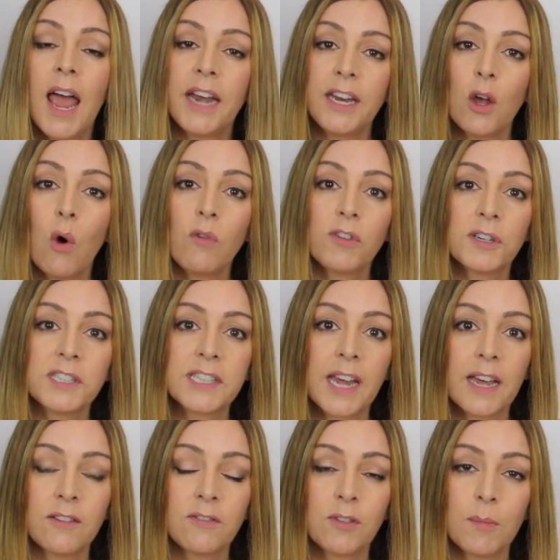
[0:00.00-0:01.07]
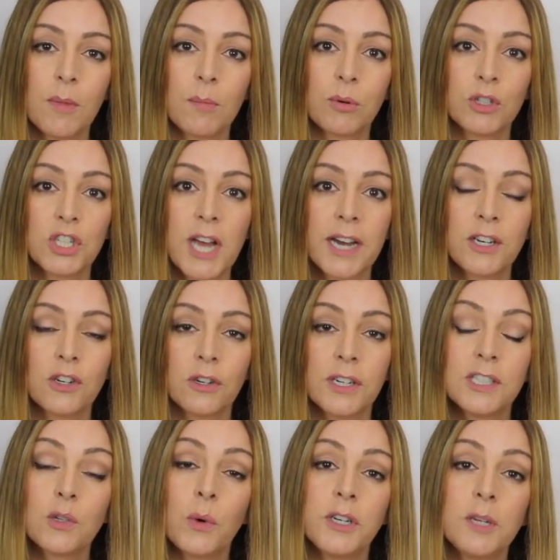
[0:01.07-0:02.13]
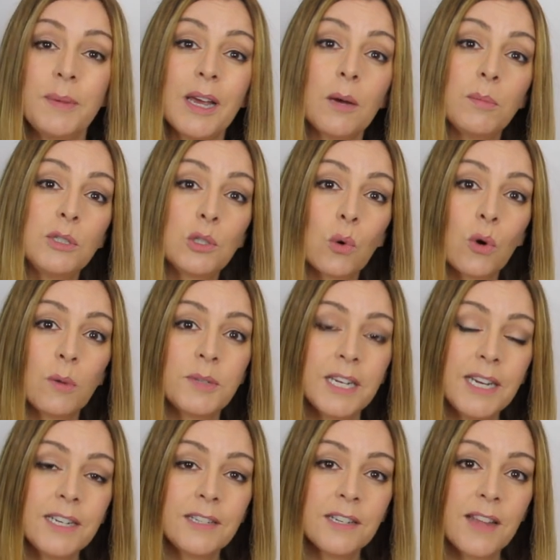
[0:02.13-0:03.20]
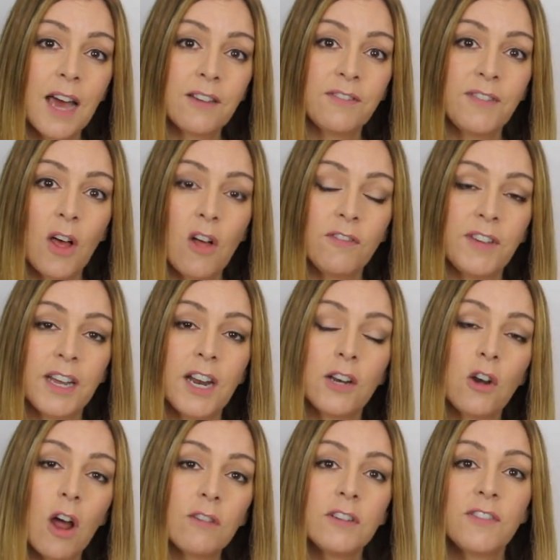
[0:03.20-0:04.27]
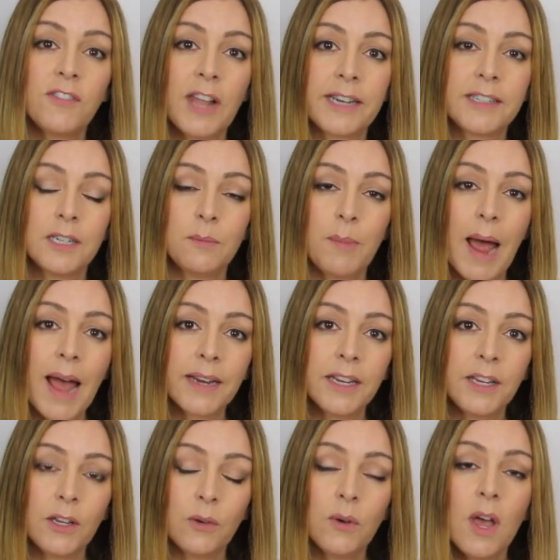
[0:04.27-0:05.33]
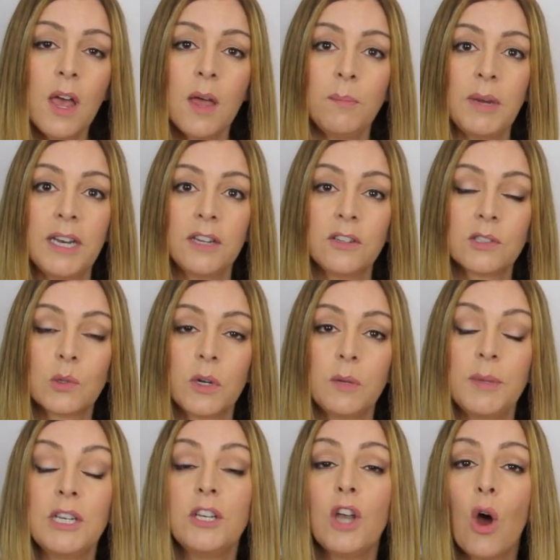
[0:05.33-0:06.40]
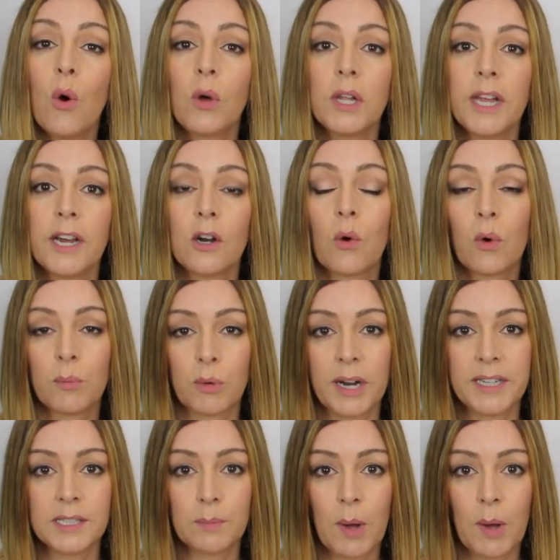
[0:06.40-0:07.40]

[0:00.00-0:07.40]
Any overscan from the projector is going to be absorbed into that velvet and not reflected back at you, meaning there's going to be no glare or bright